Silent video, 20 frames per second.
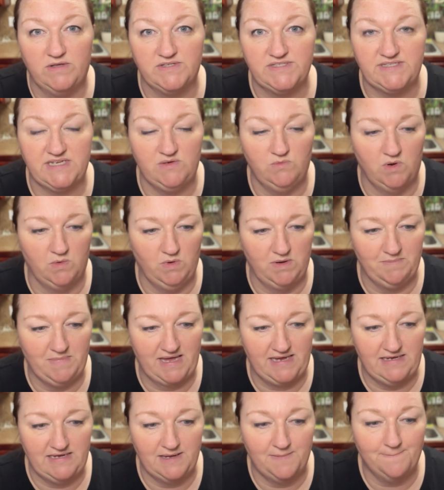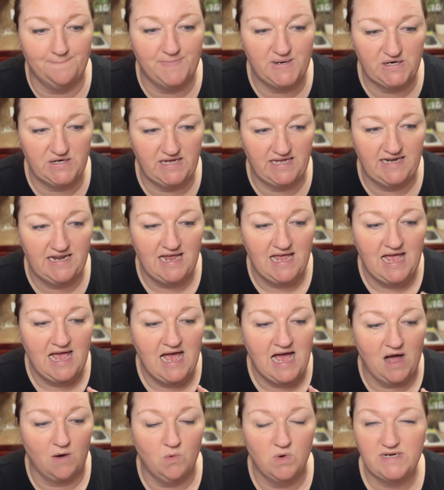see when we make it, but
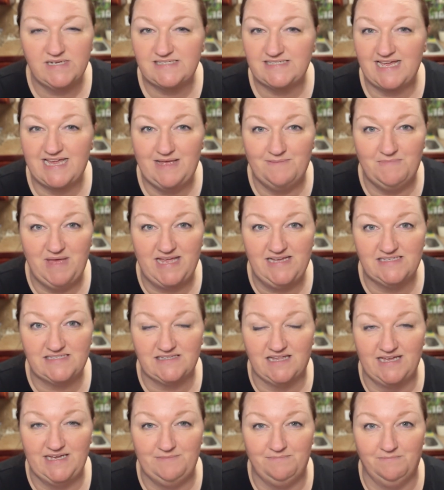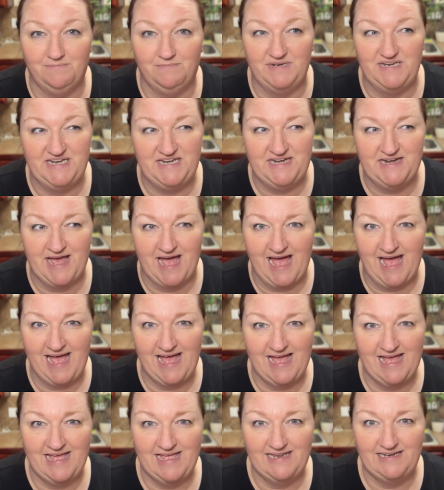I want to say it makes like
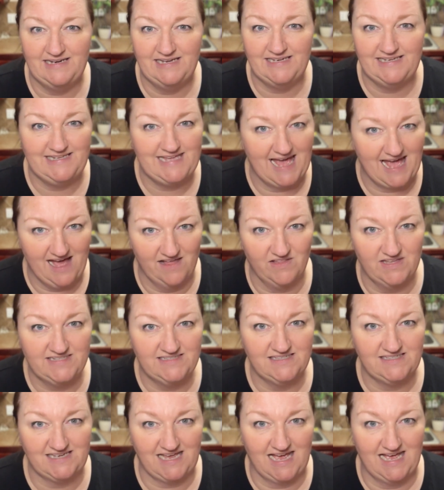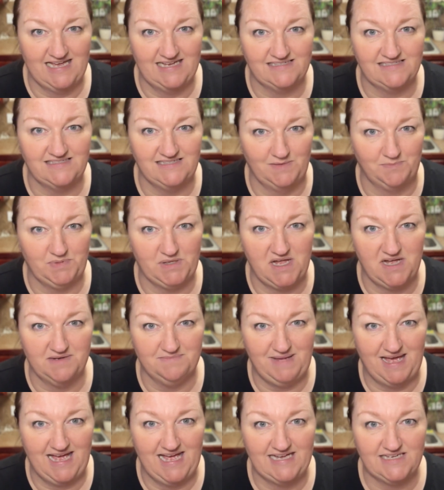9 gallon size Ziploc
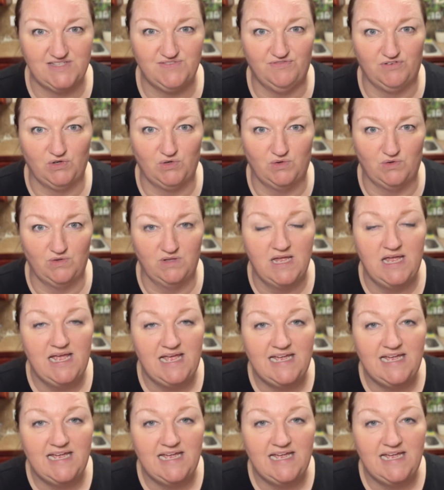bags full.